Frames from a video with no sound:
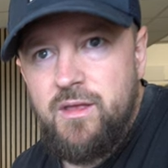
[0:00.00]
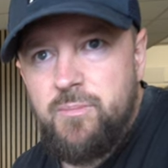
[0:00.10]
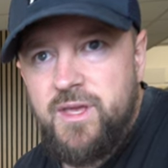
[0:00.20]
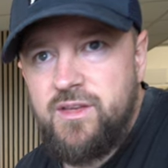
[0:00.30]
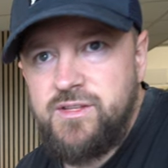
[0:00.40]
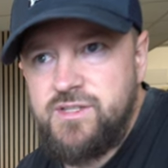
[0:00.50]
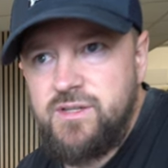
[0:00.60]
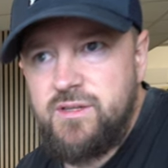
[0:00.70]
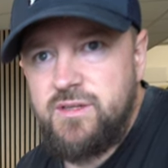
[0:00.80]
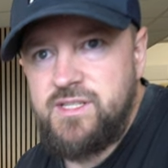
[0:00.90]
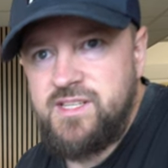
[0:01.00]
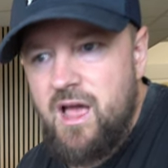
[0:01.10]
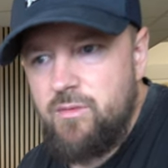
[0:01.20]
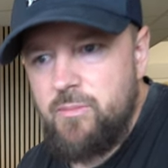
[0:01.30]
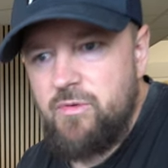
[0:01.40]
because the
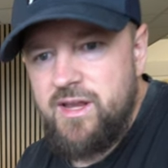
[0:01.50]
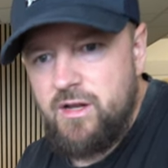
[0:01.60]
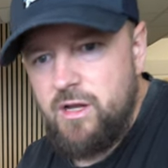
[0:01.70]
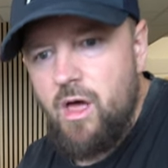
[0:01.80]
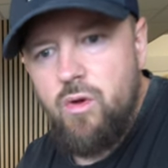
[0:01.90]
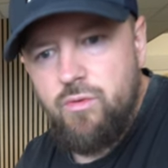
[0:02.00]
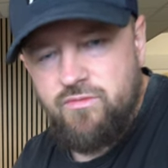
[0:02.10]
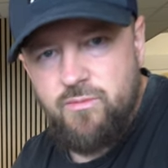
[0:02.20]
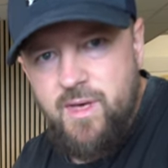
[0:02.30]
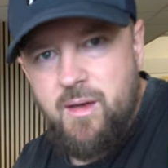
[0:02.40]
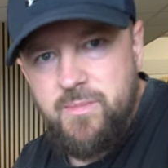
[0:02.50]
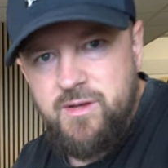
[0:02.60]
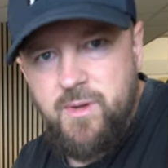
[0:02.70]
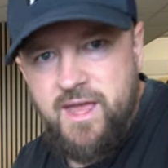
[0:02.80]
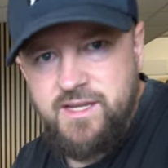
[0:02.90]
sound upgrade alone from that
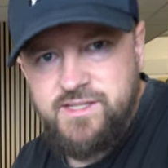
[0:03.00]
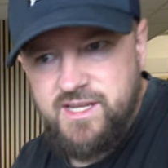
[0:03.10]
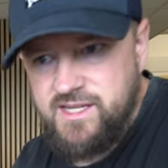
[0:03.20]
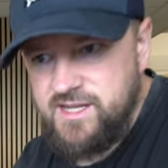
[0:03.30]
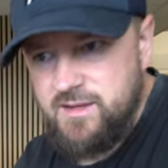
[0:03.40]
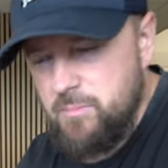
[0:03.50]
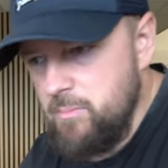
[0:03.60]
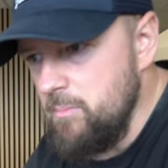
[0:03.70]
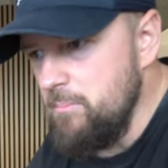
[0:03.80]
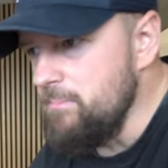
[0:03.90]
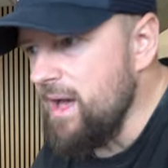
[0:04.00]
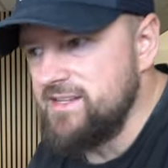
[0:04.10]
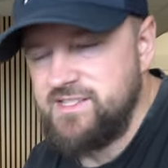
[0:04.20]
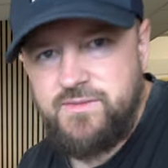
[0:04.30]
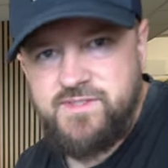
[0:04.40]
mid-bass is a
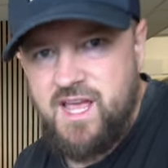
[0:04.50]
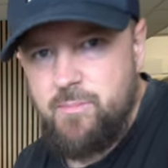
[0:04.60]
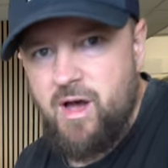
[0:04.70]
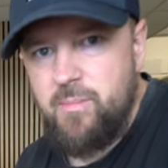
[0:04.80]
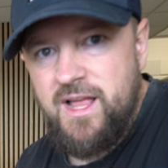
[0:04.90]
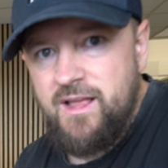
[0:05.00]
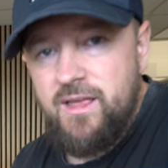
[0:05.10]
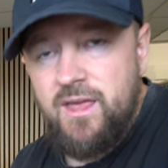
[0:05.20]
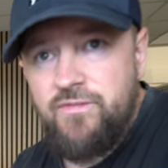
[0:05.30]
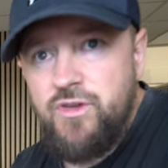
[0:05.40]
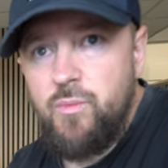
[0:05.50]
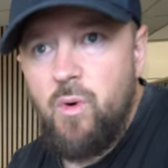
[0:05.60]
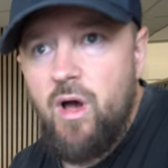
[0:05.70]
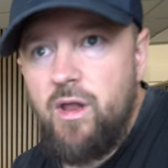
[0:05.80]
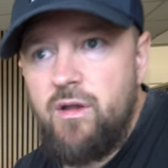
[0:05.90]
massive step up. If you
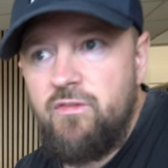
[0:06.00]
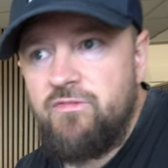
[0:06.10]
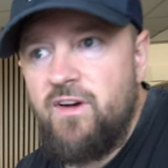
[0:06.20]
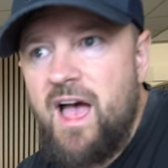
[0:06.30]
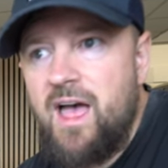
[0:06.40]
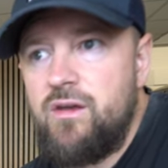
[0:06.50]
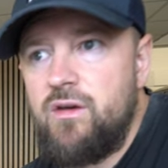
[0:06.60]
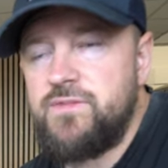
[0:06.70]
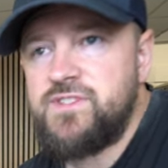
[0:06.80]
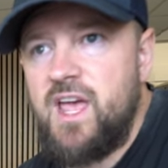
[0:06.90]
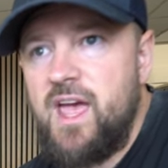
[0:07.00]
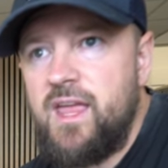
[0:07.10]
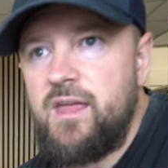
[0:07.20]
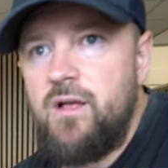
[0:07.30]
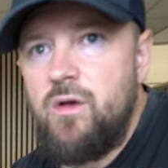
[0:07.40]
weren't a fan of,
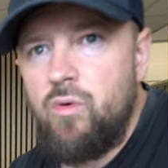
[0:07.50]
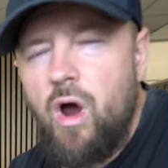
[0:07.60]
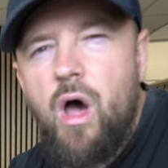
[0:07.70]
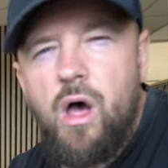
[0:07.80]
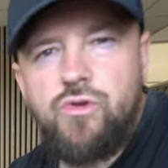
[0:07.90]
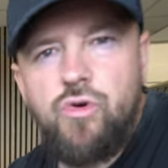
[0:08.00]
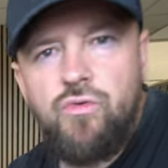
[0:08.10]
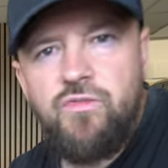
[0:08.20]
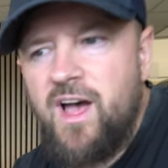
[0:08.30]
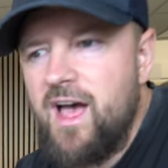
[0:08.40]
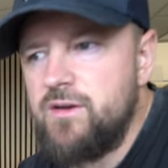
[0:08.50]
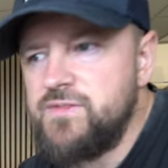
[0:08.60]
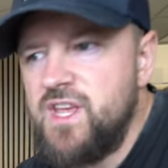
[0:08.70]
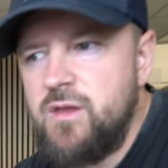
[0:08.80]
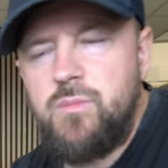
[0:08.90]
say, or a hardcore fan of,
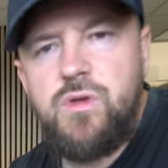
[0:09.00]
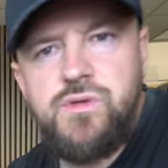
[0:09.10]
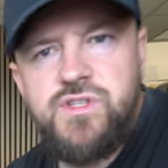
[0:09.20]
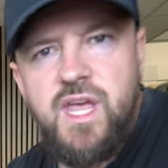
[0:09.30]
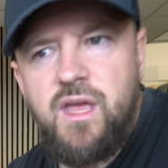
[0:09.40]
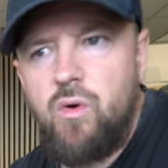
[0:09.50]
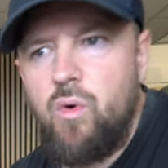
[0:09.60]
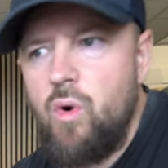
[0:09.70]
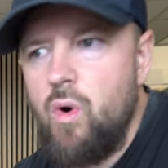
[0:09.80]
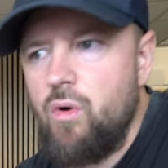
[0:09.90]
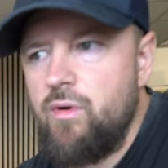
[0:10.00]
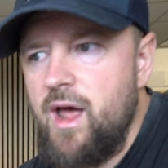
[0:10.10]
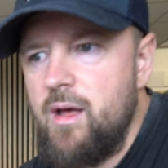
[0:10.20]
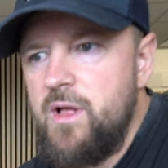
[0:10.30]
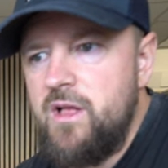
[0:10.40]
say, music
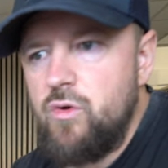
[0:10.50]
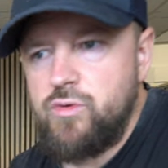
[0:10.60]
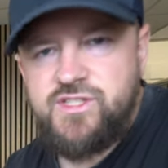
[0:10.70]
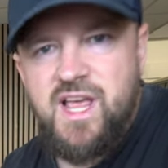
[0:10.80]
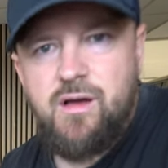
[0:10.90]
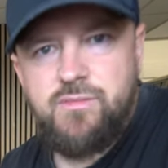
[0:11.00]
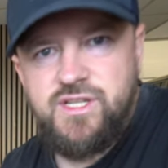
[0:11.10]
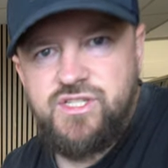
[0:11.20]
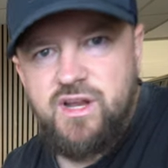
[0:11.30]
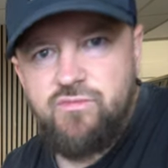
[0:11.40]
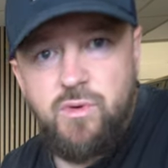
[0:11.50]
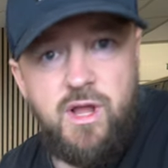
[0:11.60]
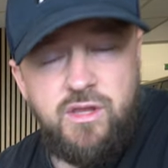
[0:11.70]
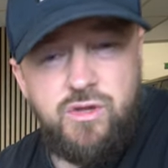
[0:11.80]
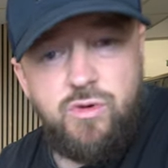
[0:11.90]
or sound in general,
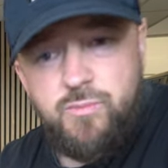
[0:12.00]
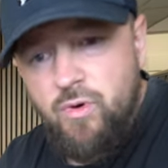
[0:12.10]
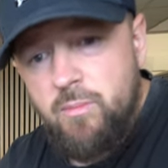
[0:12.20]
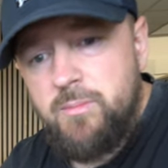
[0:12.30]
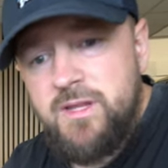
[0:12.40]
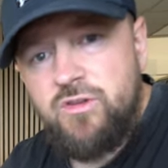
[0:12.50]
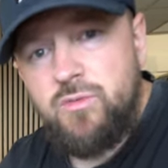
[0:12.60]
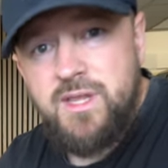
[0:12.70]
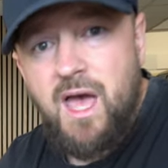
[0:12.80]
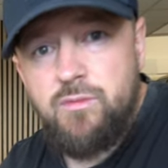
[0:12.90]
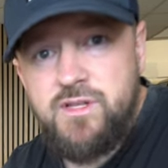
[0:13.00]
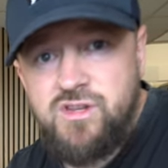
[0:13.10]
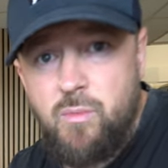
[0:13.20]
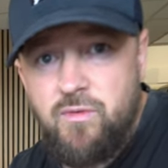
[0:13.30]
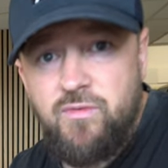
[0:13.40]
you could probably do without the
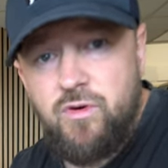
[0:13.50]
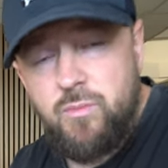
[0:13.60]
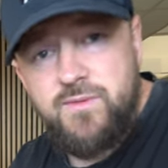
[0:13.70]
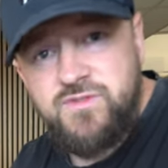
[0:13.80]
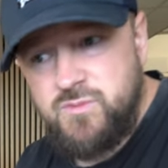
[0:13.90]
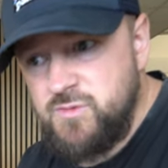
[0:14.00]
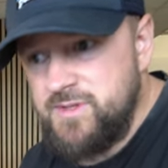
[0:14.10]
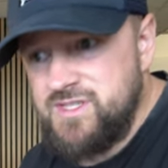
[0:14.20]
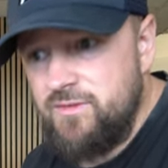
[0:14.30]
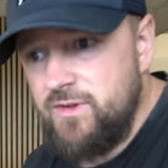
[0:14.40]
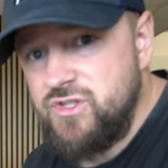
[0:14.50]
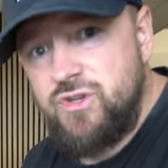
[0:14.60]
subwoofer, and with some specific